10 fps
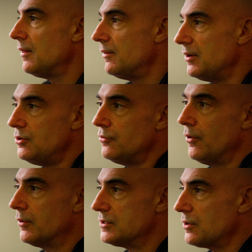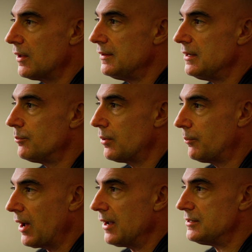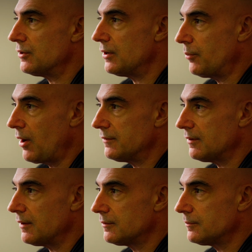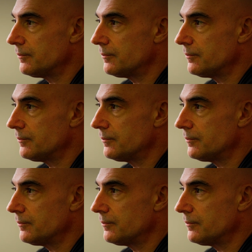then you focus on the proprietary process.